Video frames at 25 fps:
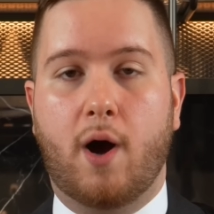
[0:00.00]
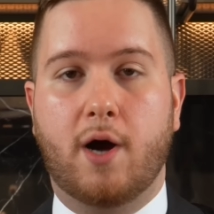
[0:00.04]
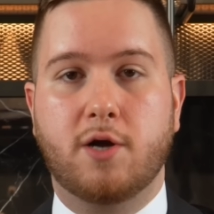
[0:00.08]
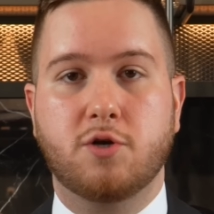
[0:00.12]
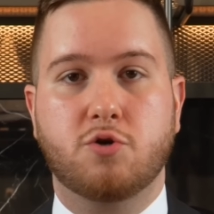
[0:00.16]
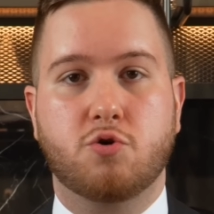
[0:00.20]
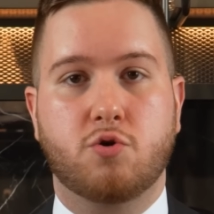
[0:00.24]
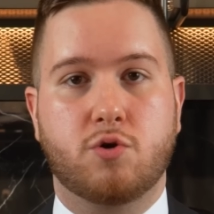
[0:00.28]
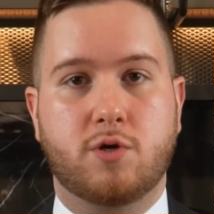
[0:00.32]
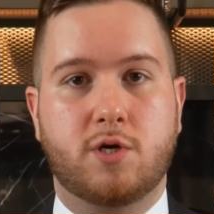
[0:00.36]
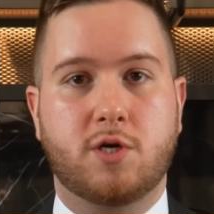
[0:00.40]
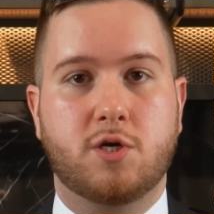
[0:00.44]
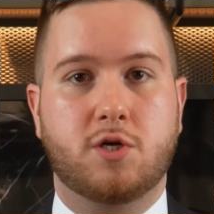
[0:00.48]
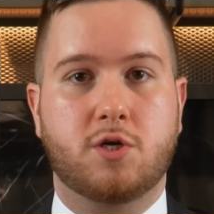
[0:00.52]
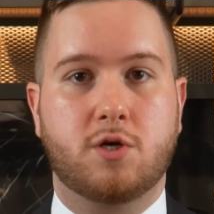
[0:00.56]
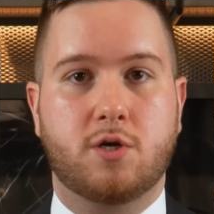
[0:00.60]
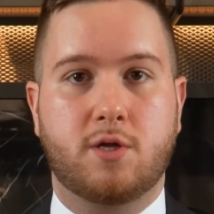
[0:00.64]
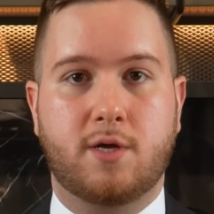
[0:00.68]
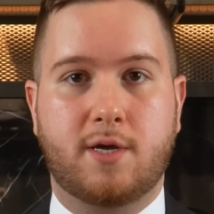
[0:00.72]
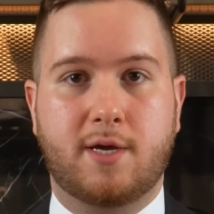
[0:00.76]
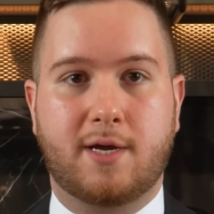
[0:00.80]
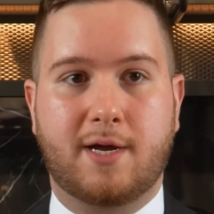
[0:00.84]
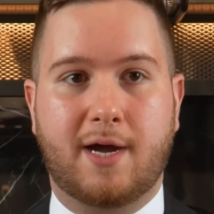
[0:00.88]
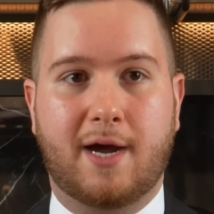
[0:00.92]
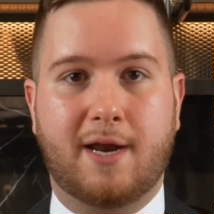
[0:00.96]

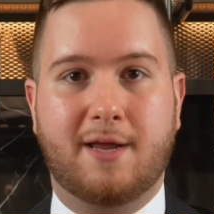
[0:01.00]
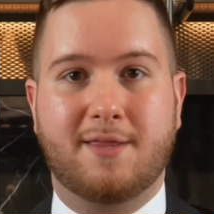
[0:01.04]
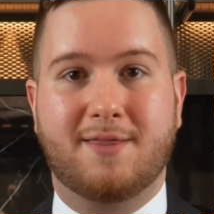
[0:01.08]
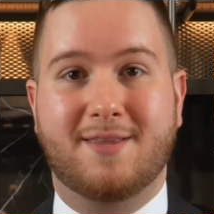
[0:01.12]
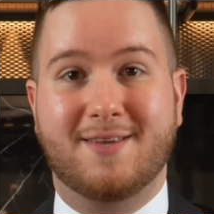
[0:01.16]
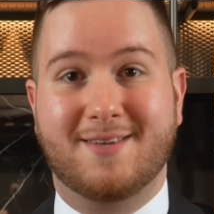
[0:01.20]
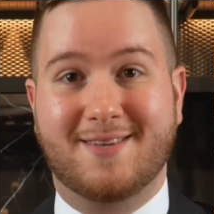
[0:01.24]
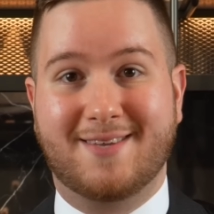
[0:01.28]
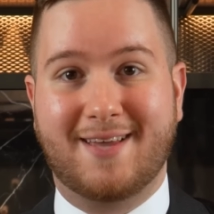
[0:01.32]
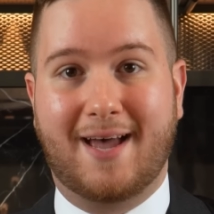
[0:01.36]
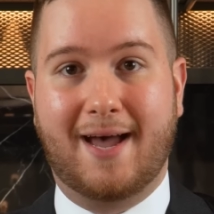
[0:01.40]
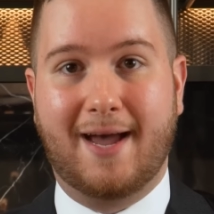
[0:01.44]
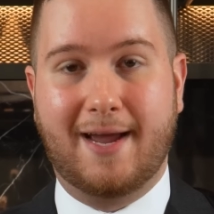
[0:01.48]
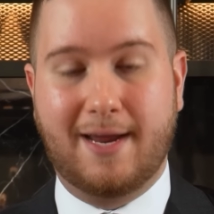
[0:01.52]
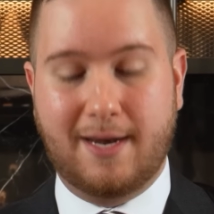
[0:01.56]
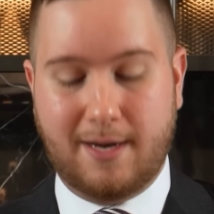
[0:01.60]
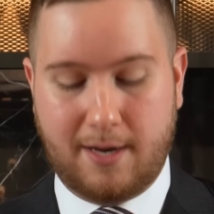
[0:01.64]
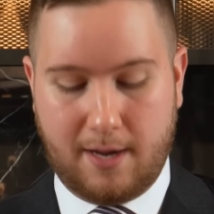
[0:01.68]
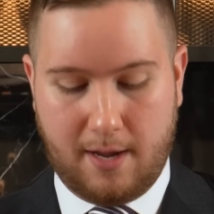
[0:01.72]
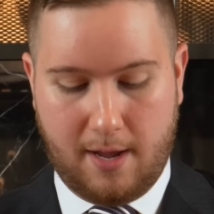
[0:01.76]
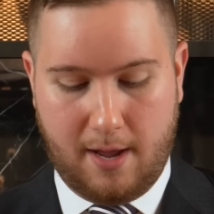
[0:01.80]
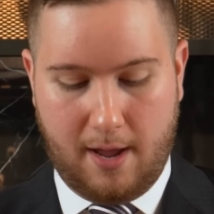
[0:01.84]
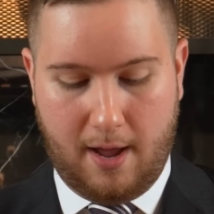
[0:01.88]
untraditionally kind of designed.